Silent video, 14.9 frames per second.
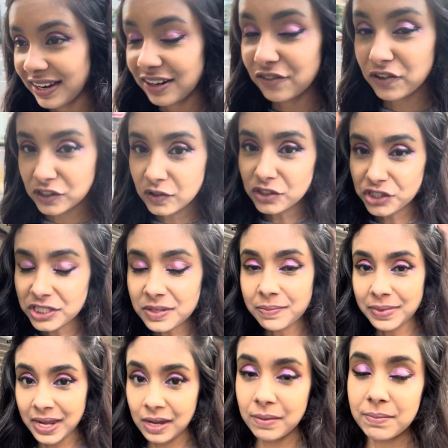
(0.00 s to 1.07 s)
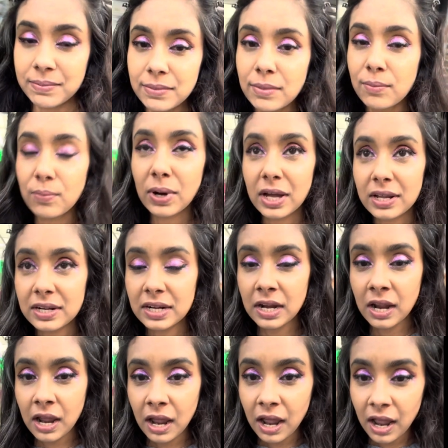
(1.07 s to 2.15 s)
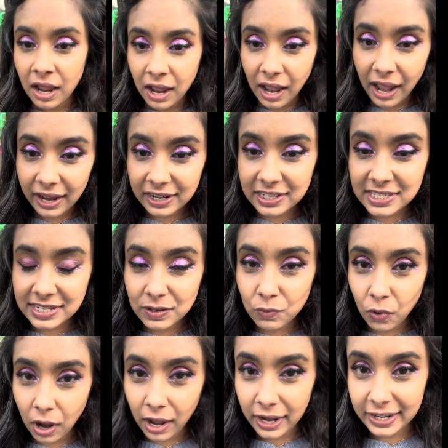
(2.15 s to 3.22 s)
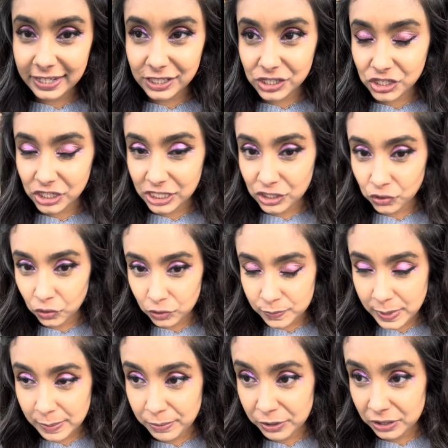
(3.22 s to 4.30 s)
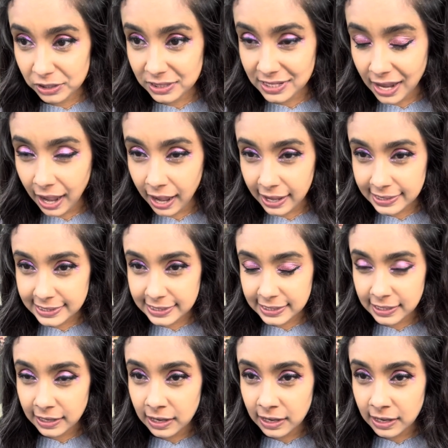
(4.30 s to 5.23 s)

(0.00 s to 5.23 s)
first of all, she's a meme, but I could see why she told people to ask,